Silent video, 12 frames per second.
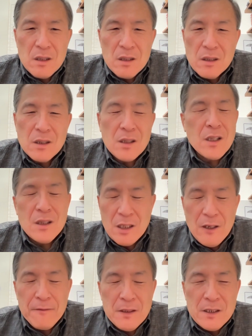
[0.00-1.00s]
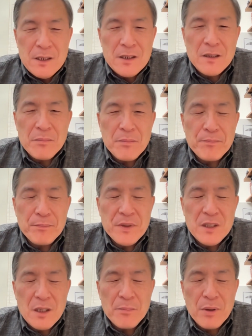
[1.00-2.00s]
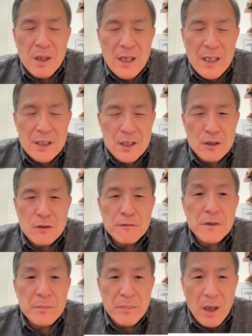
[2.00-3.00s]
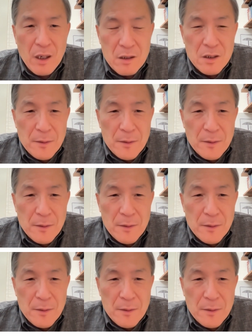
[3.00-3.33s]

it can definitely be applied to football.